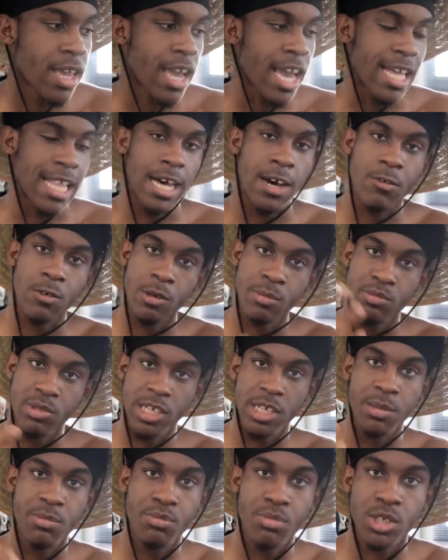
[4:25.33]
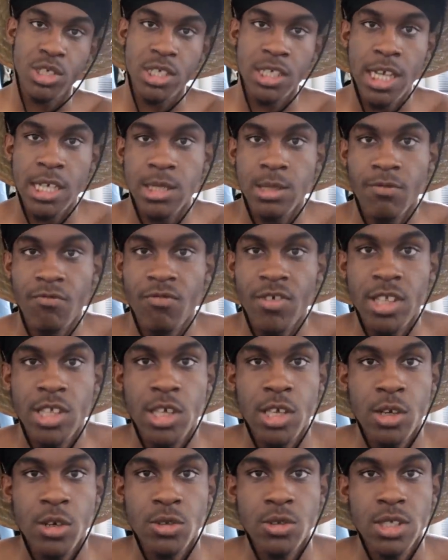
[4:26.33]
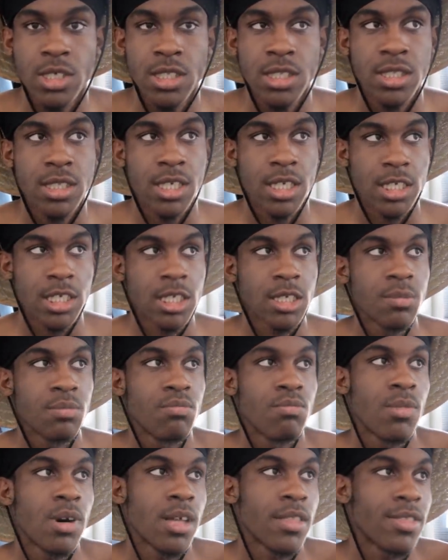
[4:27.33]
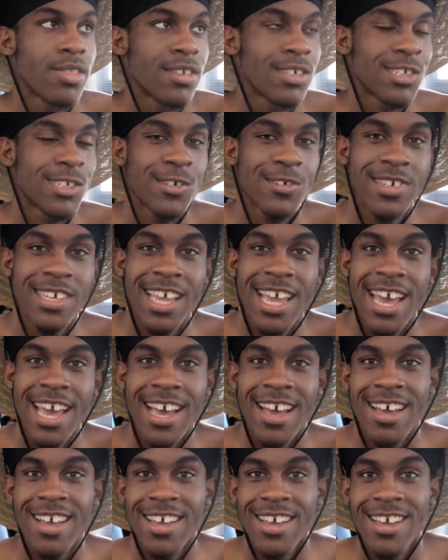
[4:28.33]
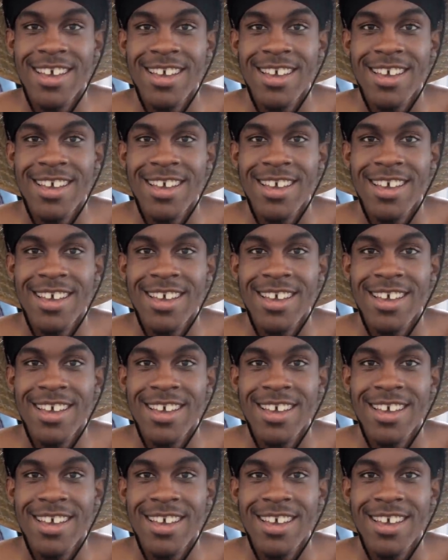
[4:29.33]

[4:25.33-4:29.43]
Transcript: and I will be pushing out some videos this month. So yeah.